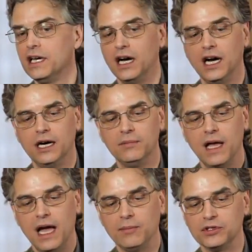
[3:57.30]

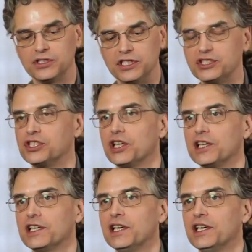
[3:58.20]
almost
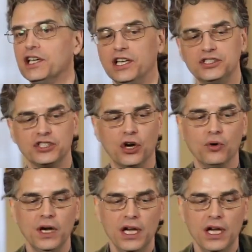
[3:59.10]
instantly. And so